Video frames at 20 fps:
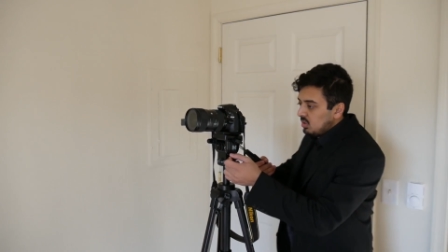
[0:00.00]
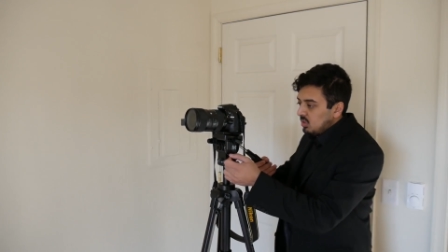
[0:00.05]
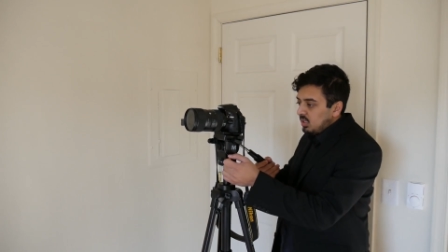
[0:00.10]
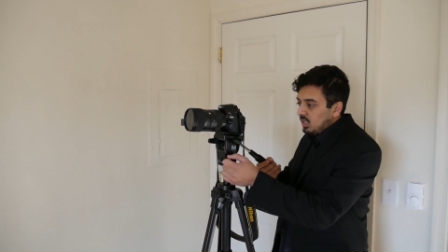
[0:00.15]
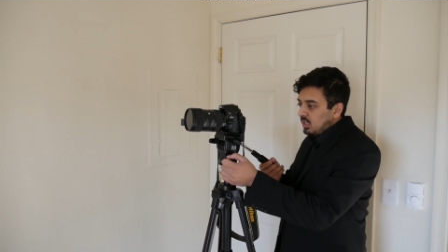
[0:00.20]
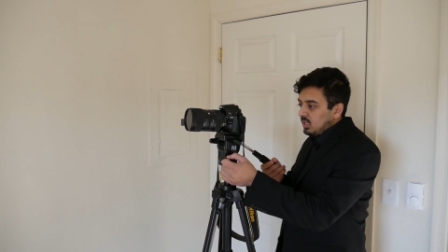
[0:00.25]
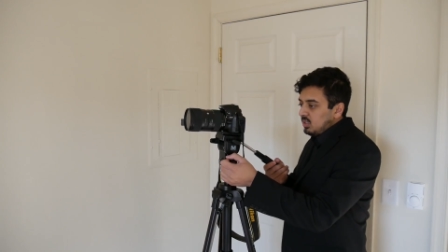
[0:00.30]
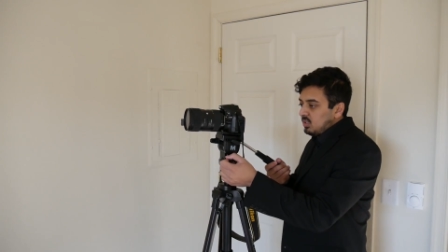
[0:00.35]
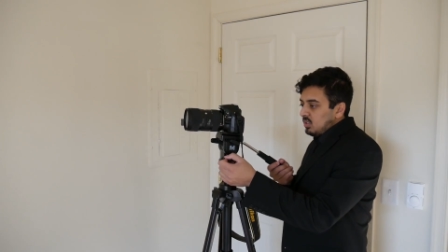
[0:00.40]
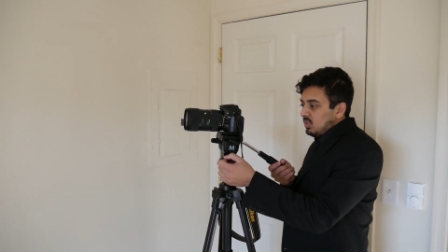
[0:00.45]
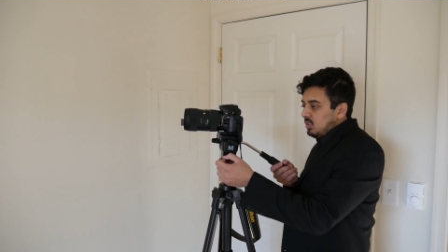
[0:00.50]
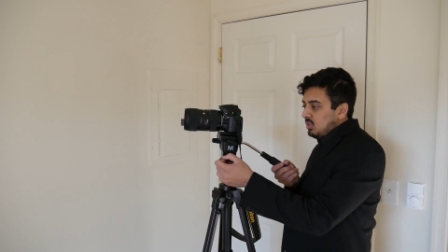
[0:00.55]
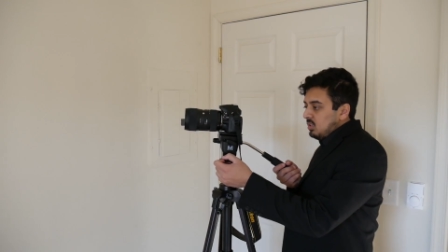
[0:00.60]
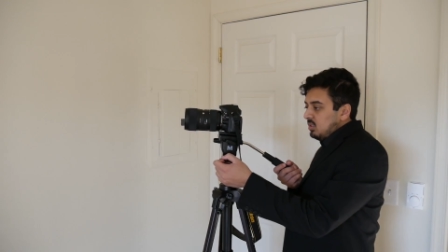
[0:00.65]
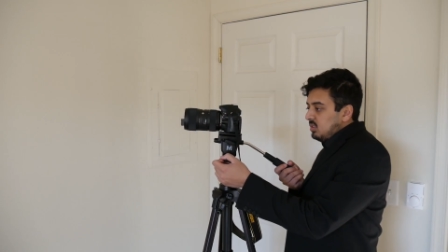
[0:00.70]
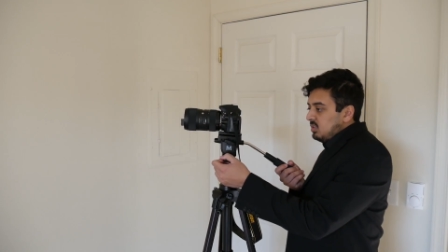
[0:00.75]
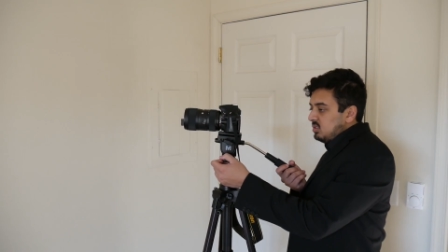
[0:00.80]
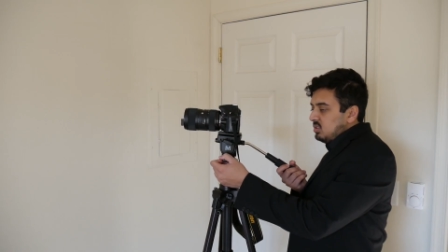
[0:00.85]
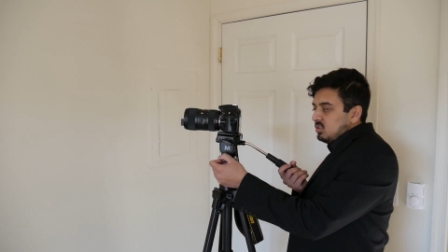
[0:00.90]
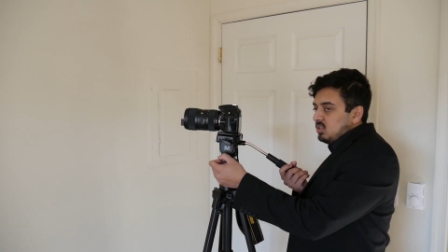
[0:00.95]
like,
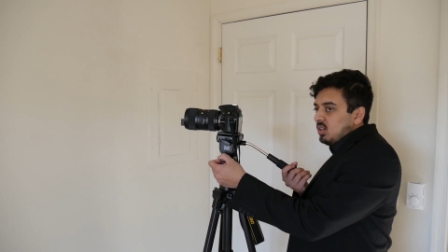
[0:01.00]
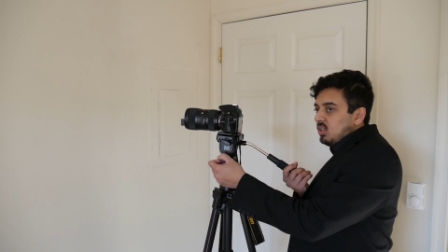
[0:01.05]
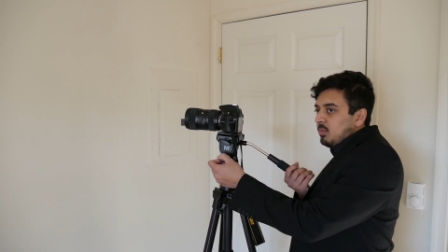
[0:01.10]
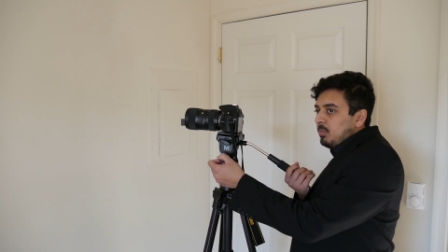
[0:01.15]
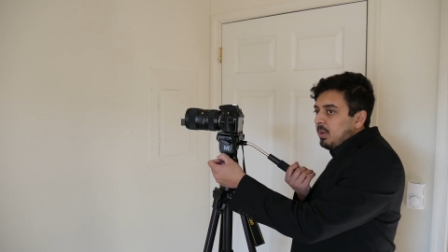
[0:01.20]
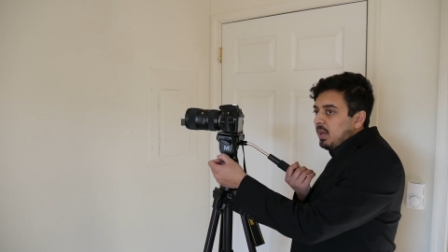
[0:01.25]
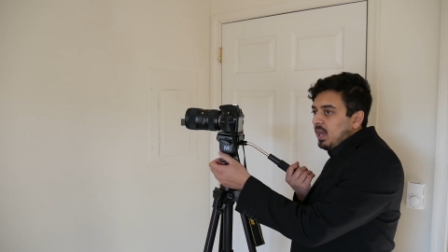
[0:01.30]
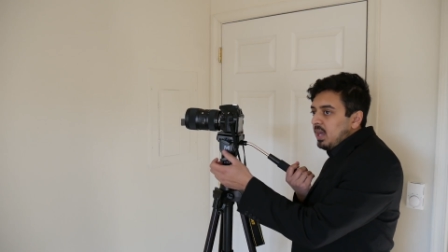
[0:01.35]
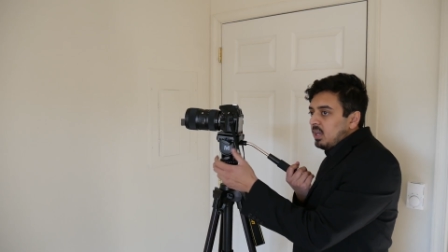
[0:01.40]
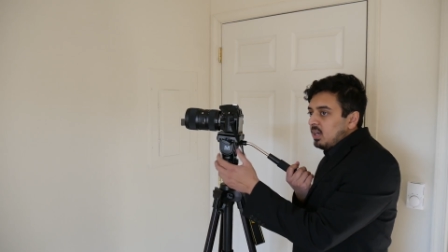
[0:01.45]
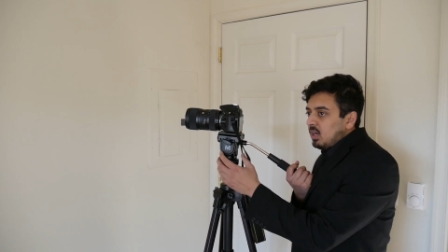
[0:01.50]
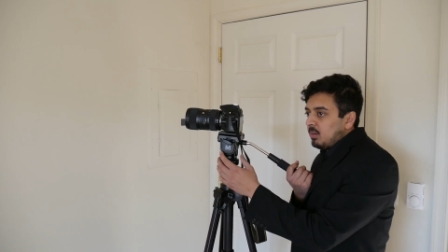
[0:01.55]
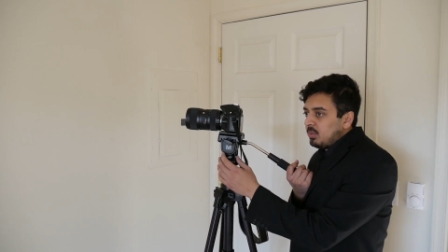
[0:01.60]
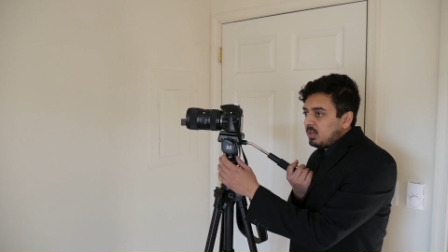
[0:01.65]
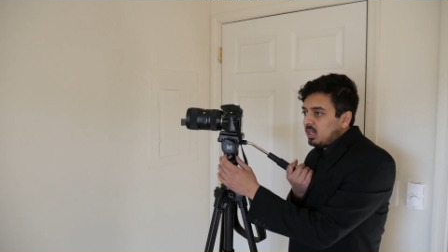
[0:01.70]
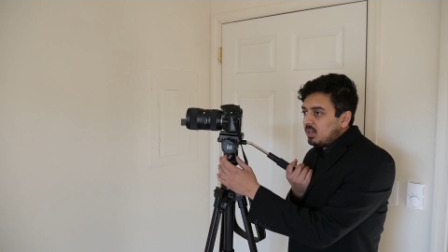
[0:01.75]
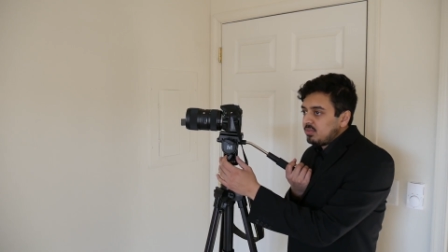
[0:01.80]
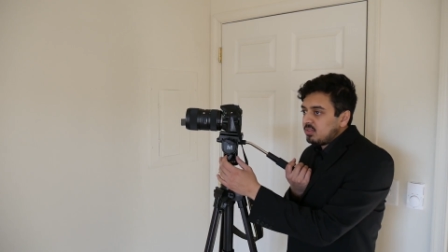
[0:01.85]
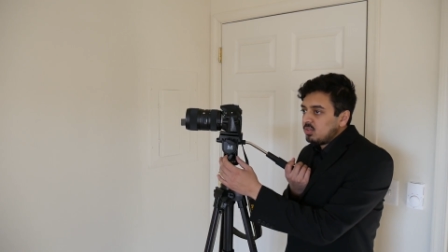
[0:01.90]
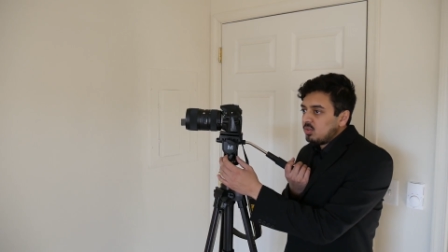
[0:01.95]
this is called a pan. I'm
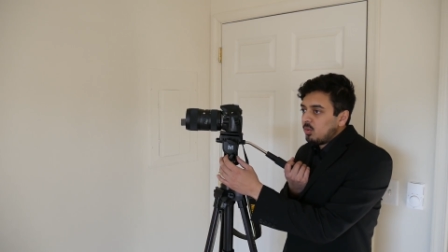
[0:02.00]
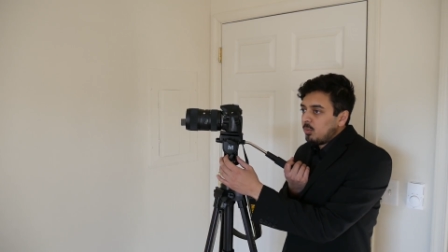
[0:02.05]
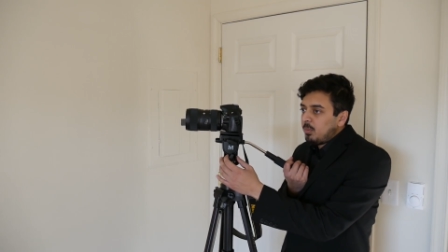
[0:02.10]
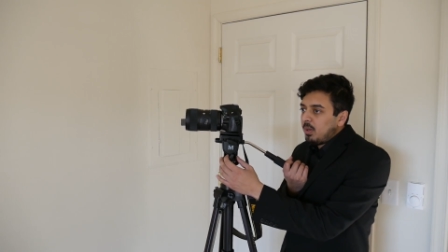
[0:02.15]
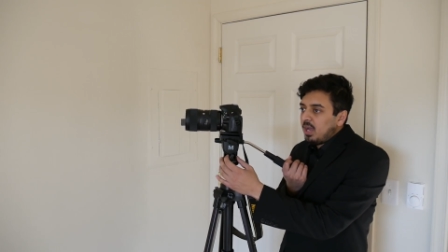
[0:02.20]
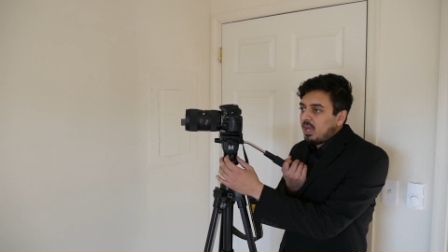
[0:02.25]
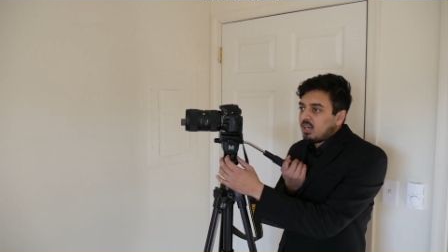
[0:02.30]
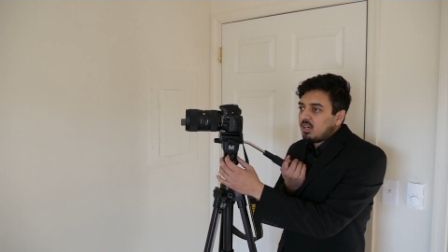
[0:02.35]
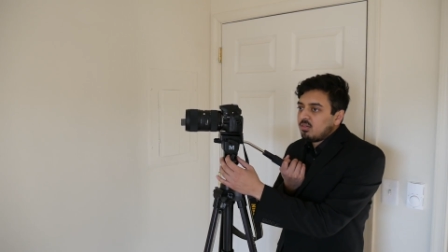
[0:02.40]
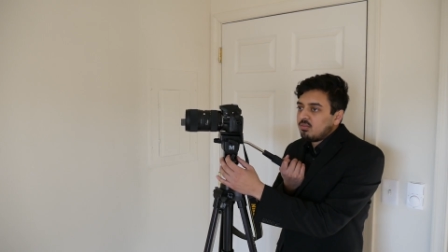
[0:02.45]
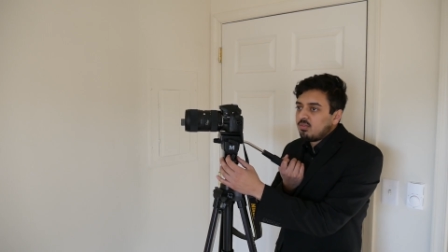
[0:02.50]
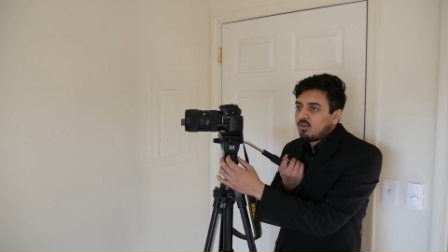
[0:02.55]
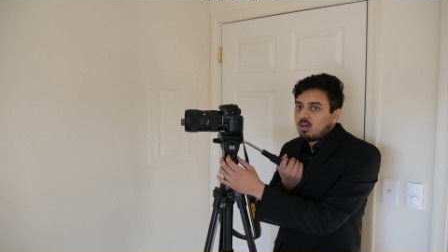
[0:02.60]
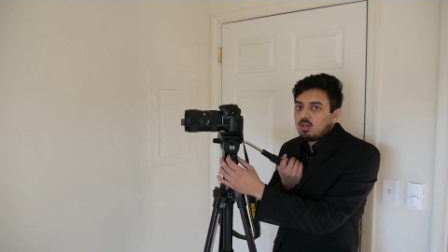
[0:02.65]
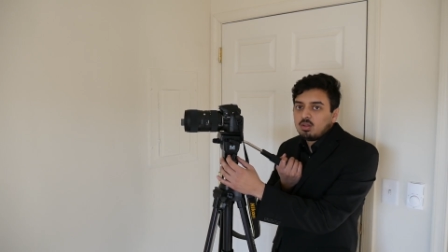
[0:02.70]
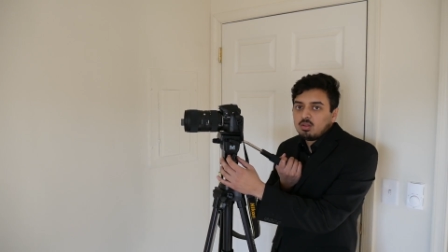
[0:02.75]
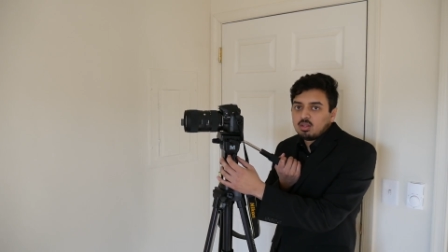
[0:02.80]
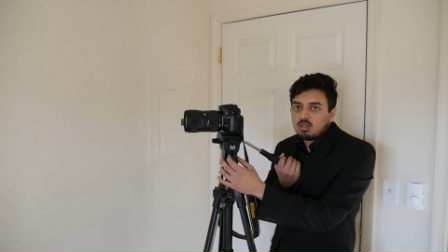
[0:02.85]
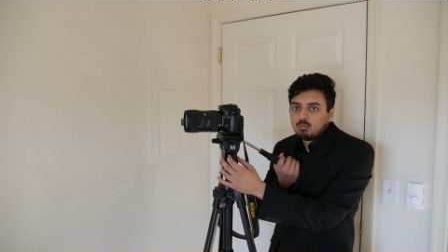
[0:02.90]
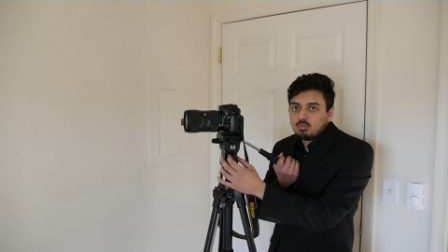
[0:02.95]
gonna have to do a pan and
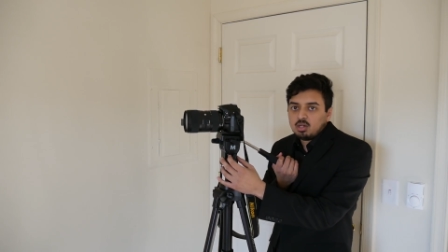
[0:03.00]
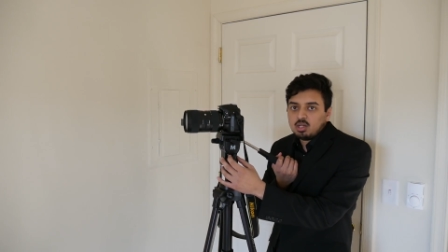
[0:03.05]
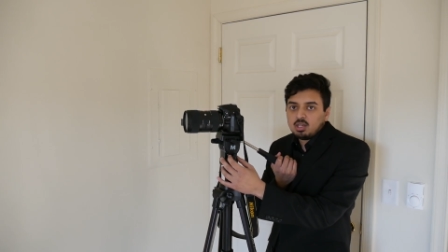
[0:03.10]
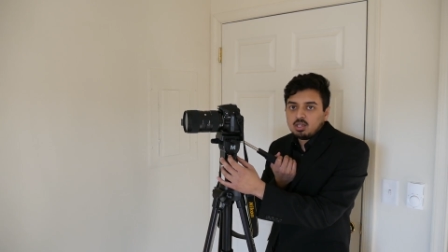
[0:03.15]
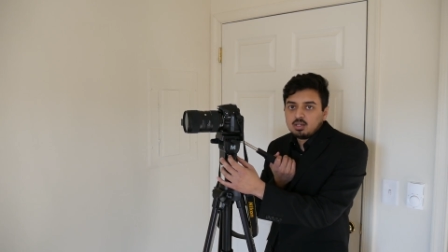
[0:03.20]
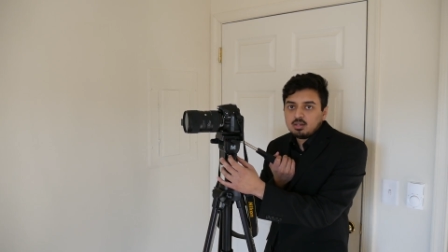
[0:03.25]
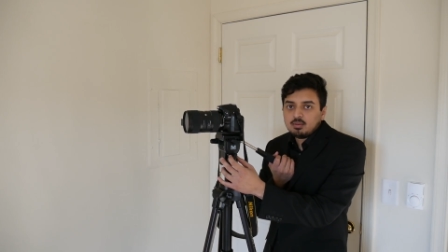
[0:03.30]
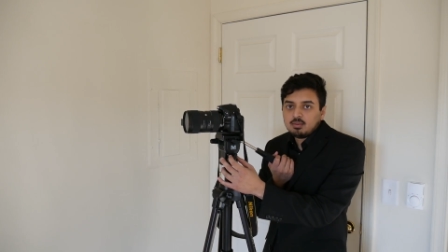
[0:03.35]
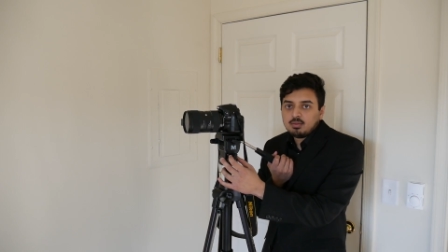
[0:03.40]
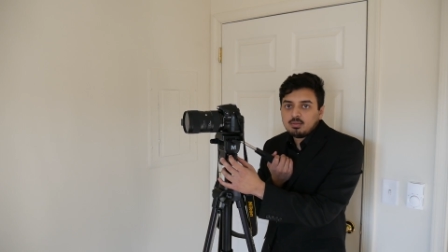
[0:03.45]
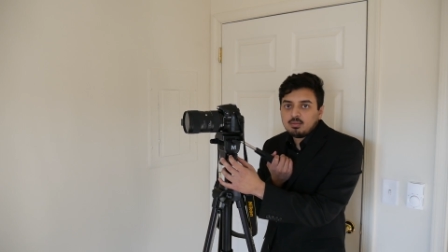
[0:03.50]
follow them, right?